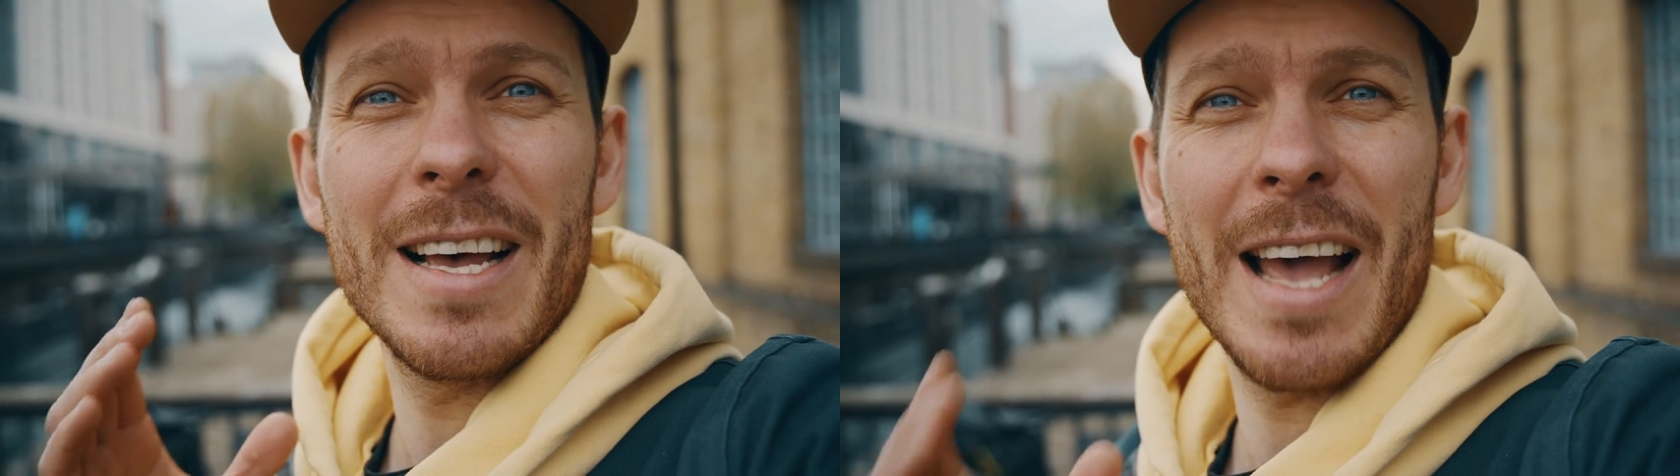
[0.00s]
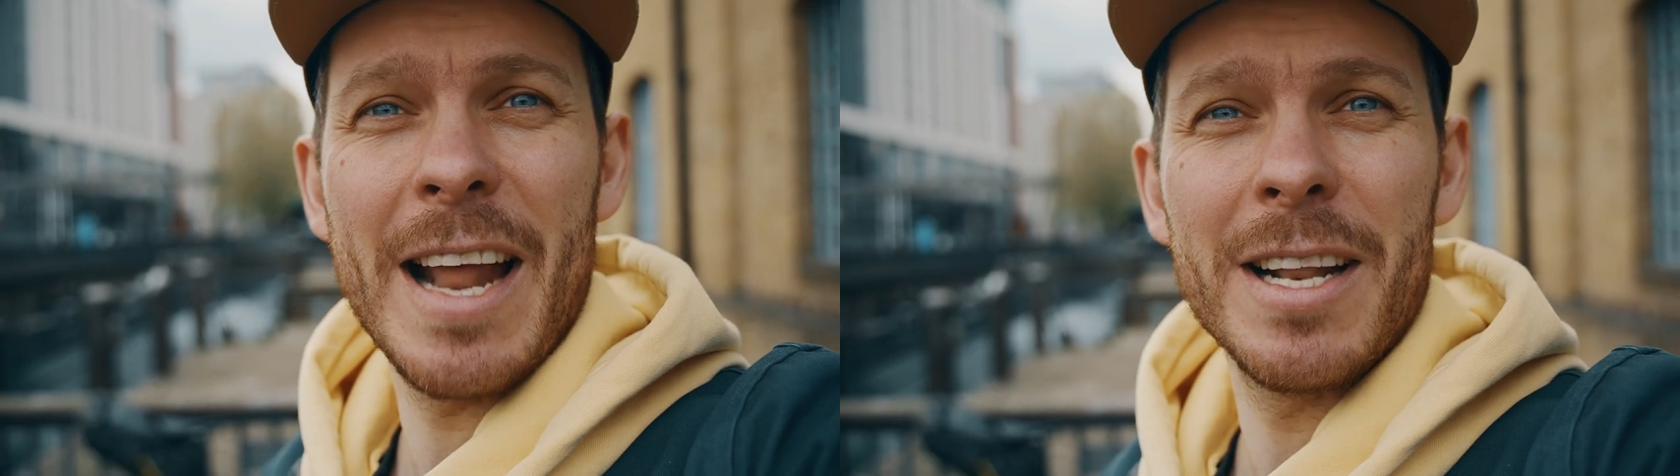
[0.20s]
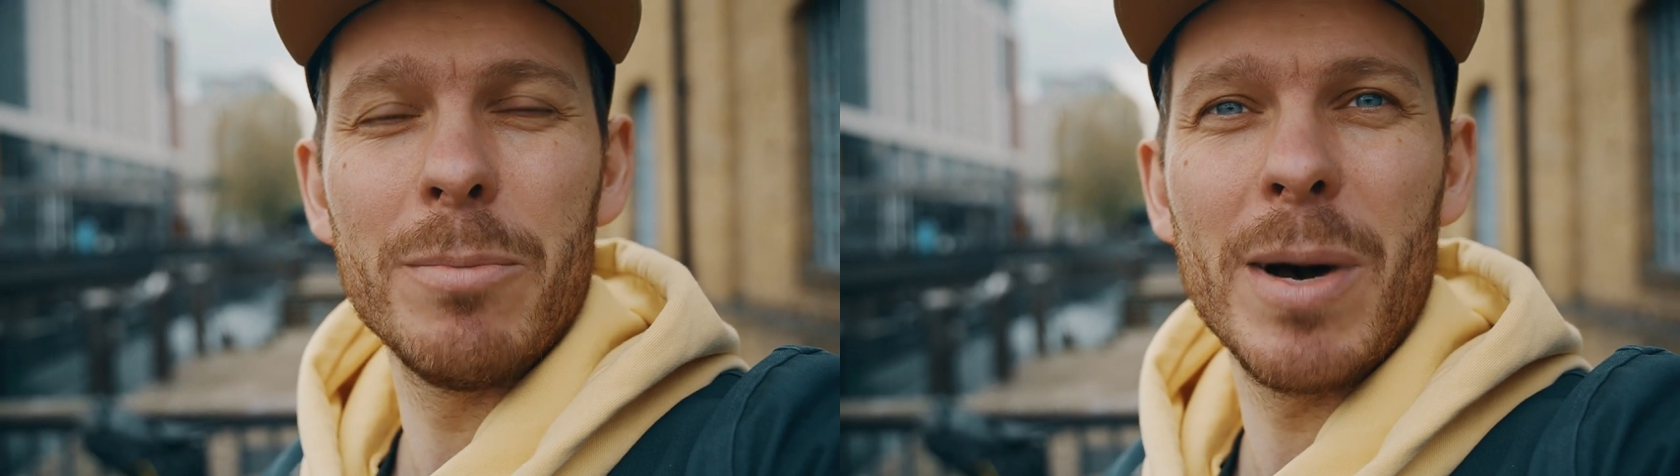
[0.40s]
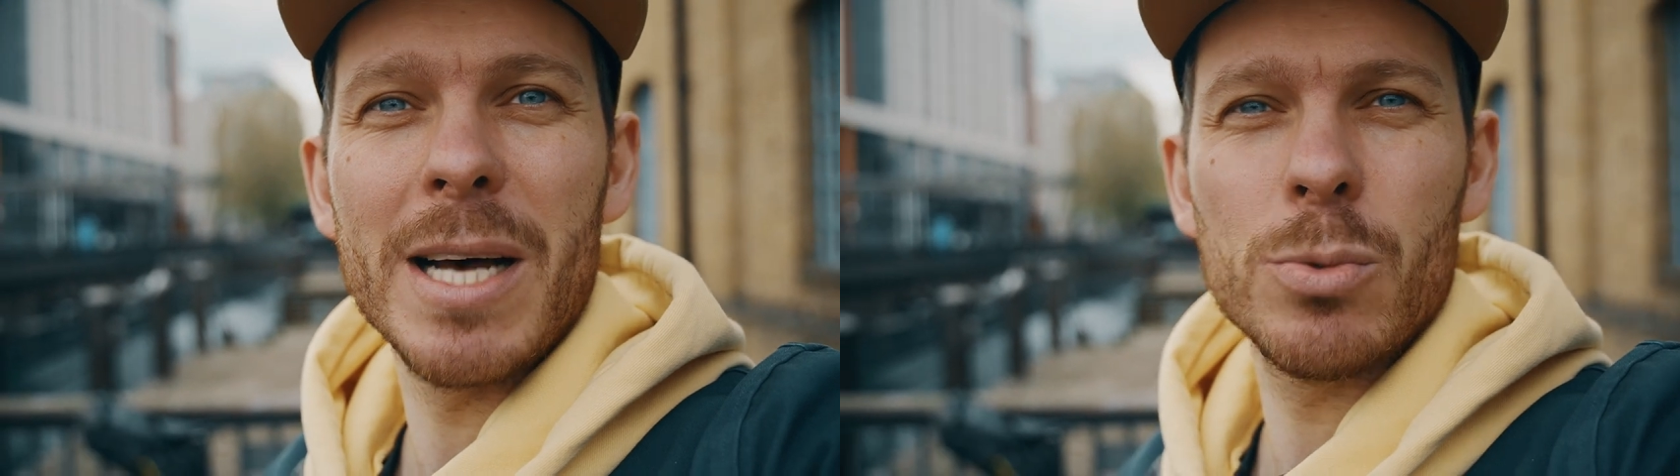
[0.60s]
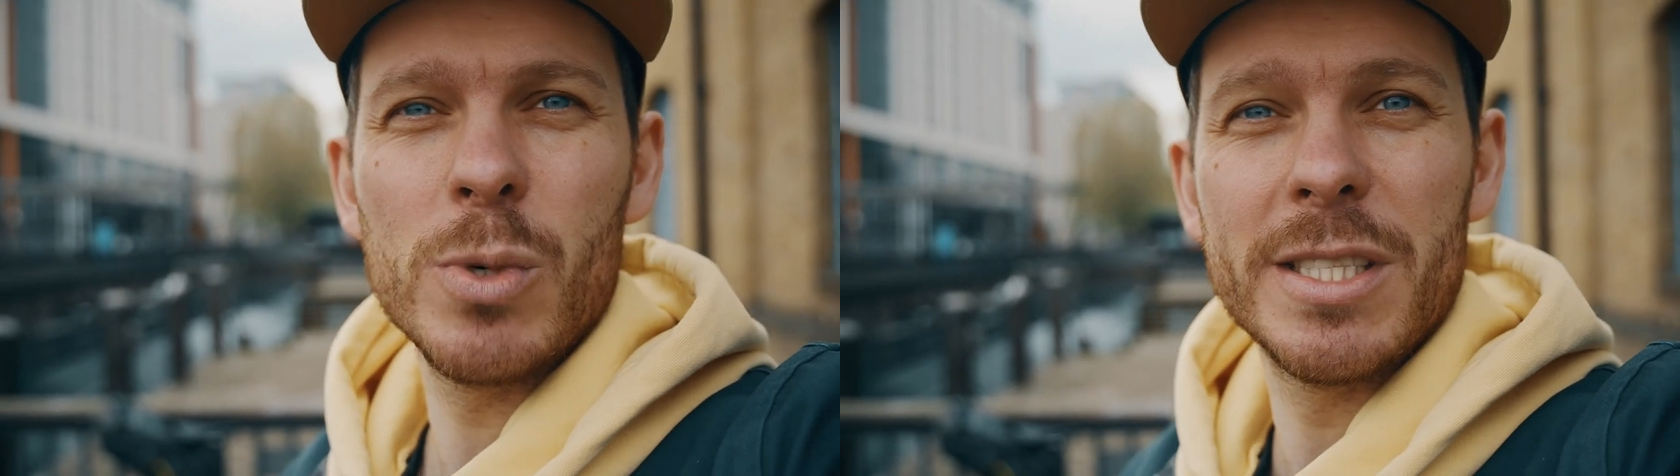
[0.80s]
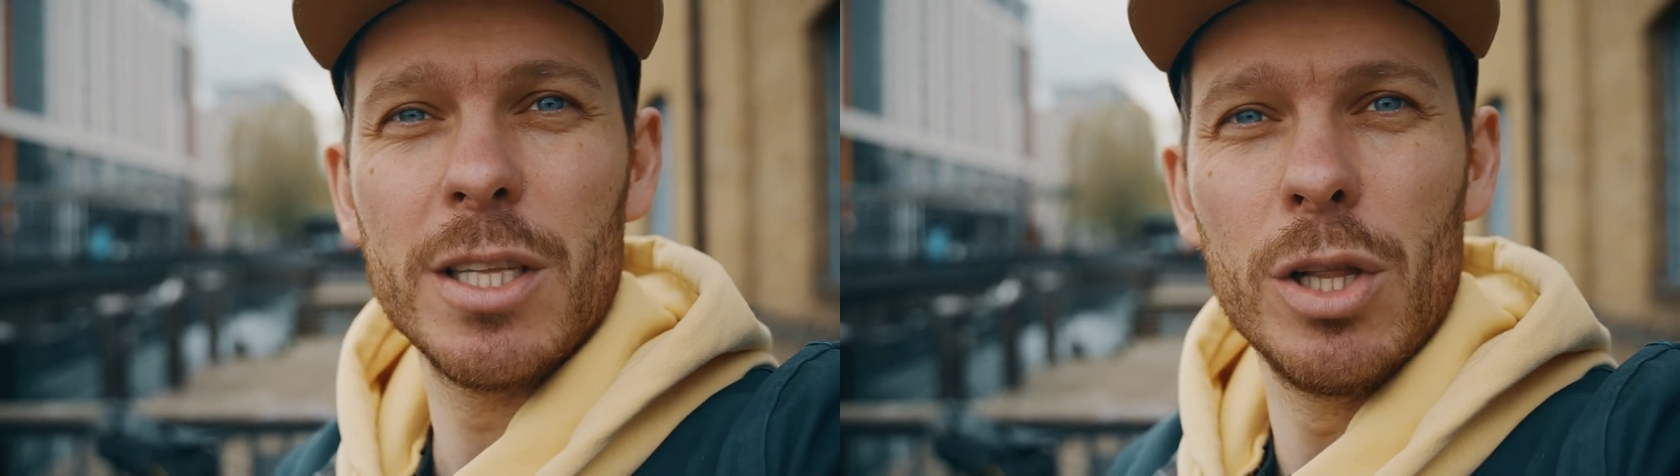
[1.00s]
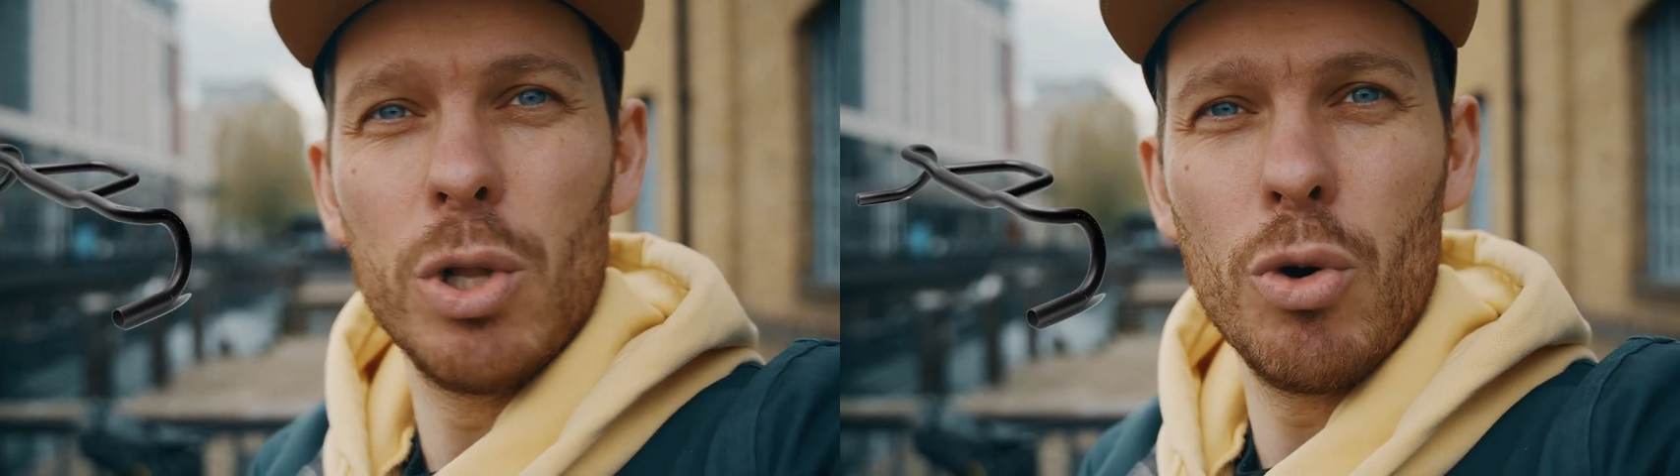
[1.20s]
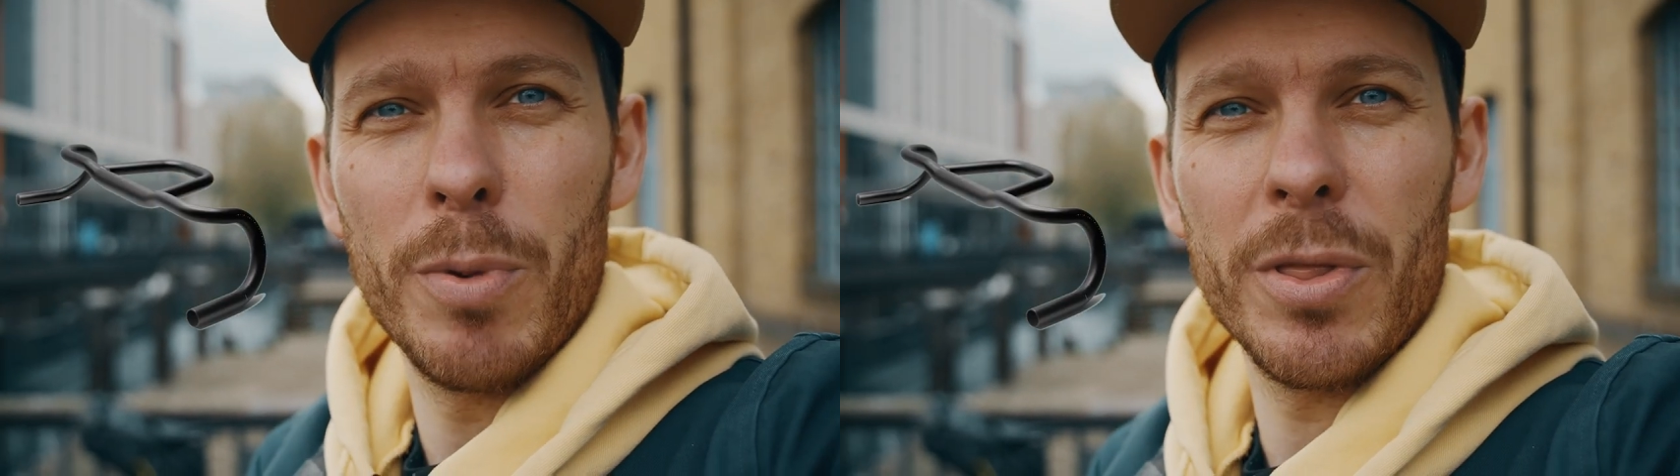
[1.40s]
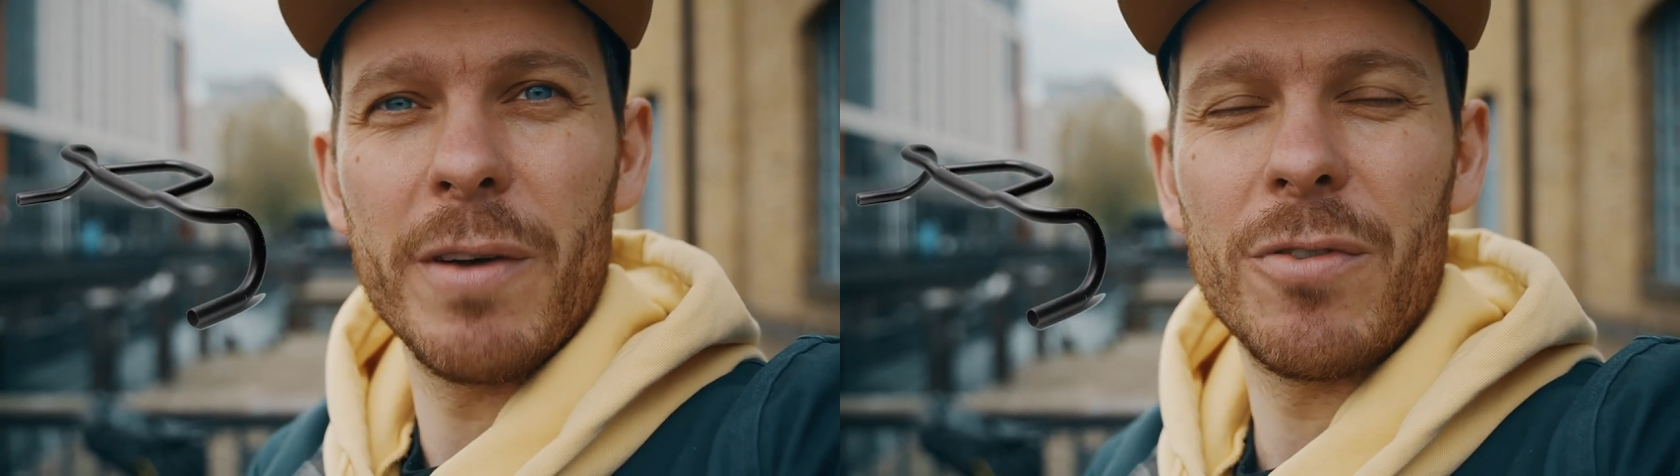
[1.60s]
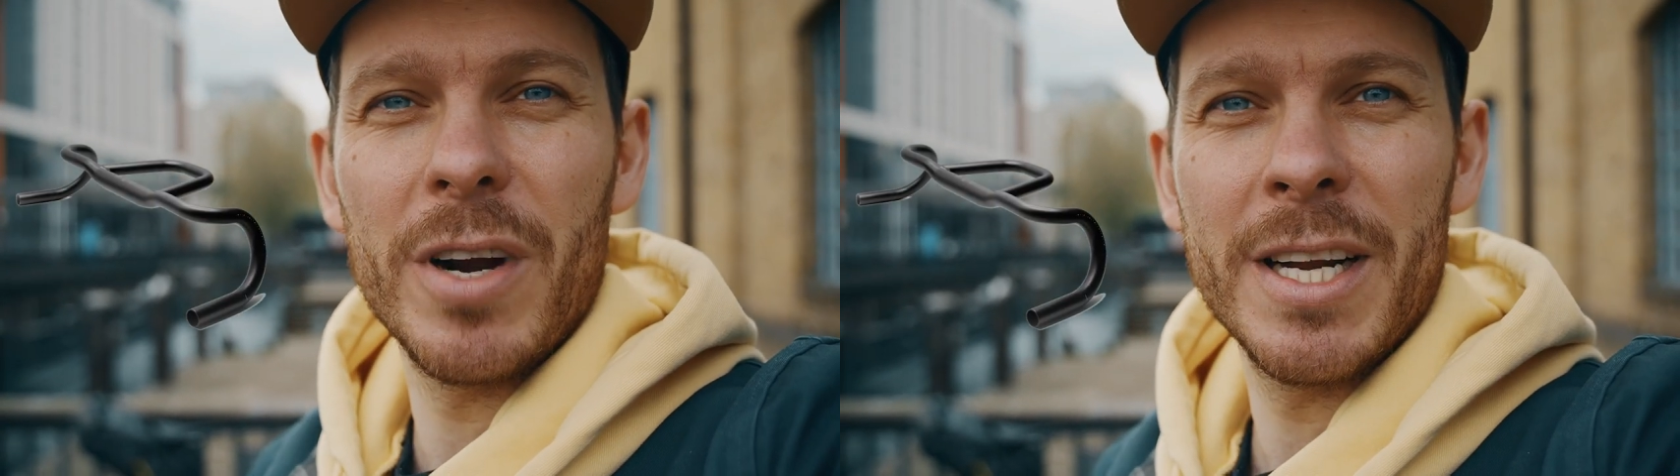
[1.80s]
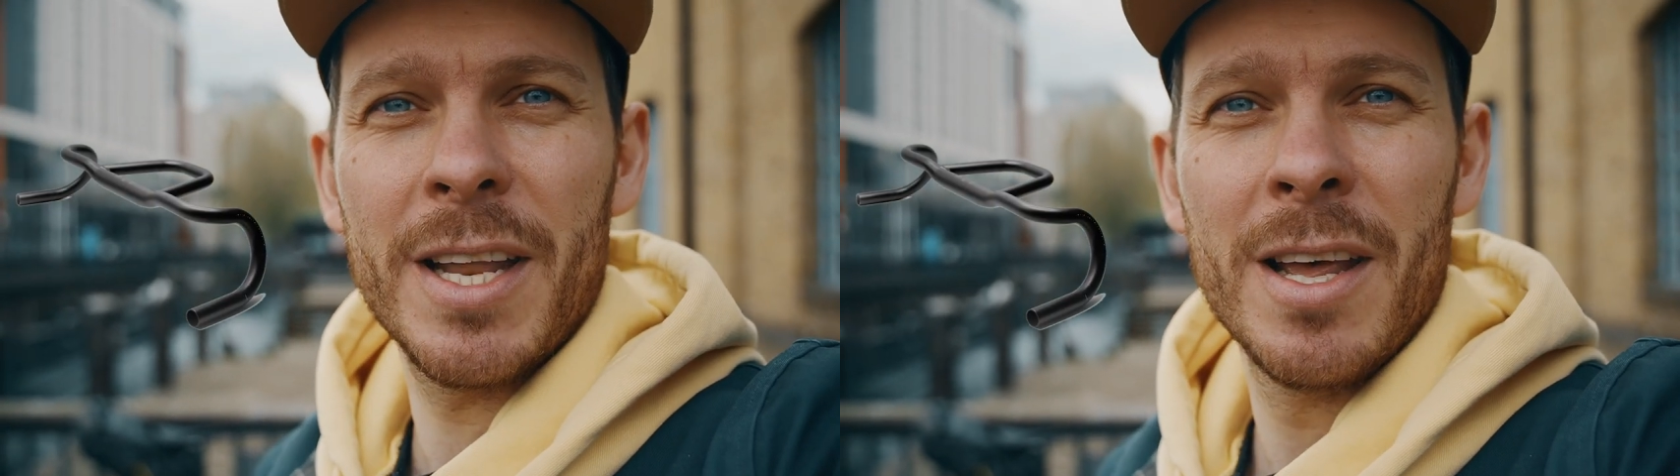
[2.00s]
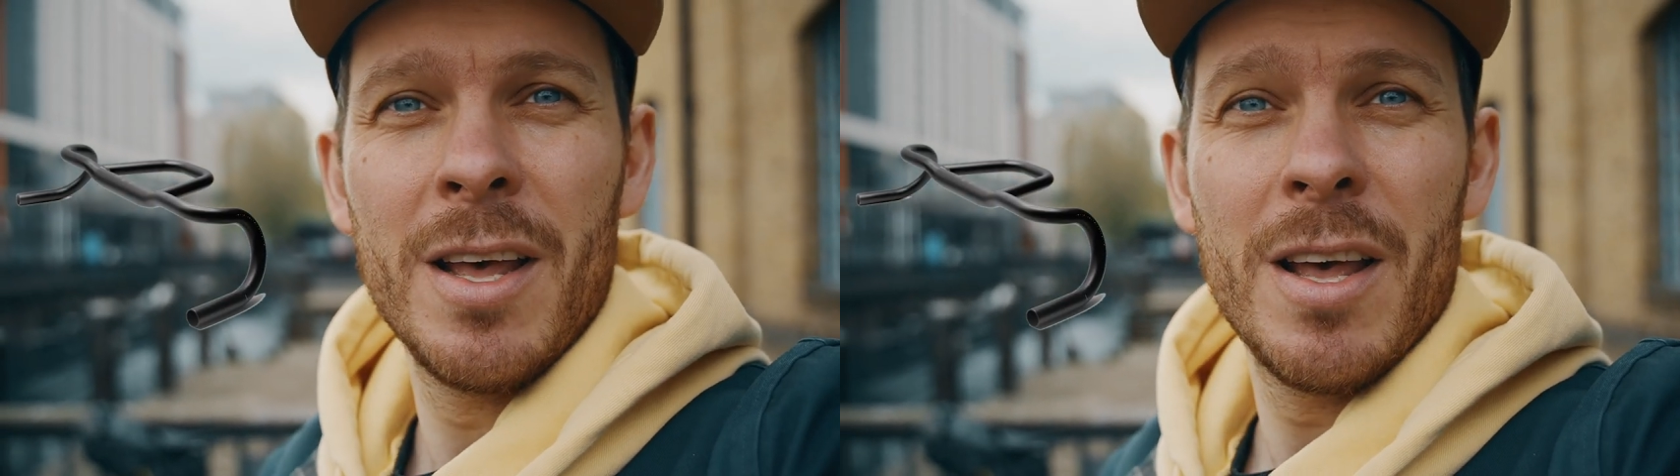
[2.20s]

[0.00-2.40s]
handlebars with the loop on the front